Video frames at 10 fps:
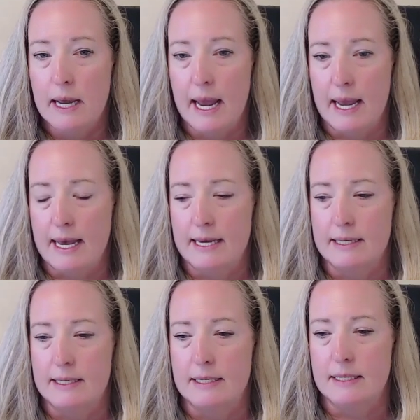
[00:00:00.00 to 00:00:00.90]

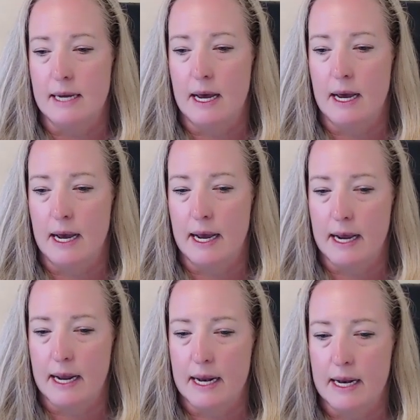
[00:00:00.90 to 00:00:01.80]
And
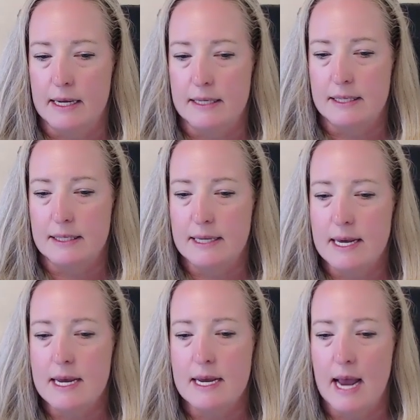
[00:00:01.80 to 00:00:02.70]
I
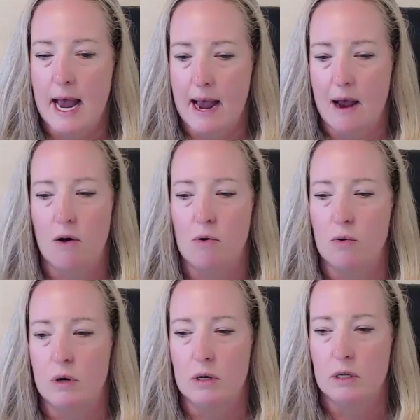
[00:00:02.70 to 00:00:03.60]
see
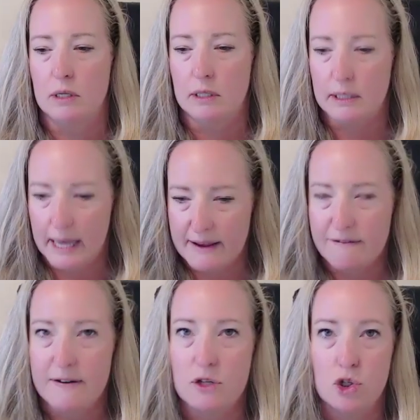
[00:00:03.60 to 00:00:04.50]
how
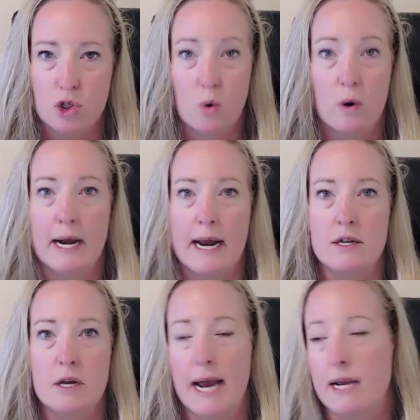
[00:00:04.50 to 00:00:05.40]
life is short
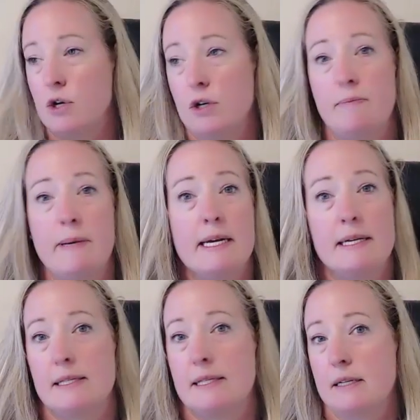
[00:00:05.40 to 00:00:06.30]
and I could be
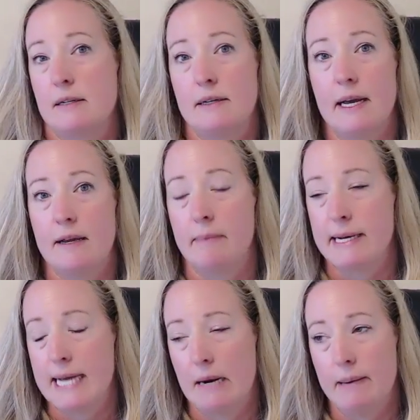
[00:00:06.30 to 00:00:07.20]
considered, my
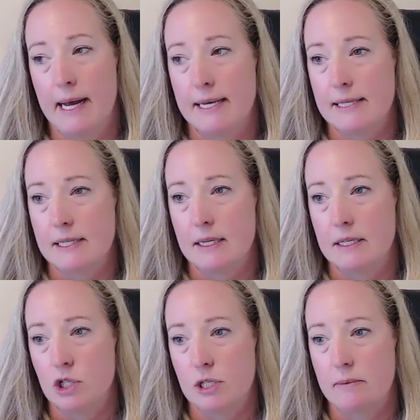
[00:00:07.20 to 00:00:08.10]
dad passed
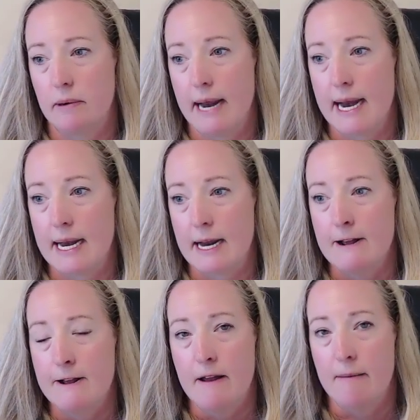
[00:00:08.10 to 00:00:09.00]
at just about 80.
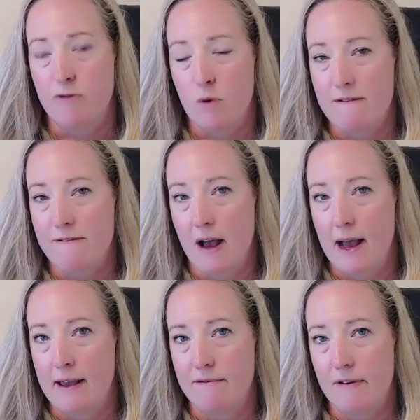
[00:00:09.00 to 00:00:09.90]
I'm
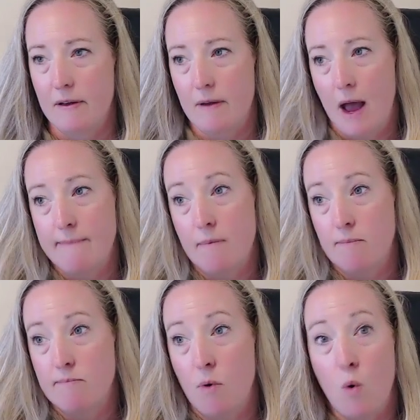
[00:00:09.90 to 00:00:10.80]
45. I'm
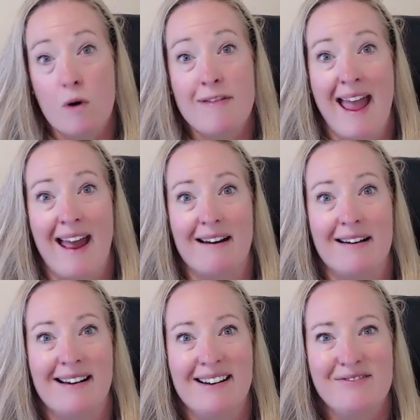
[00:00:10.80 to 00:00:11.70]
more than
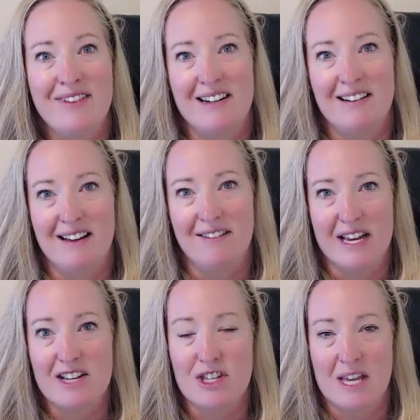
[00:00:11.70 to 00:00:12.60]
middle of
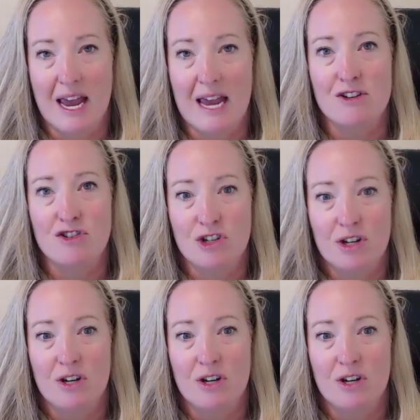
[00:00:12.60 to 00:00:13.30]
his age,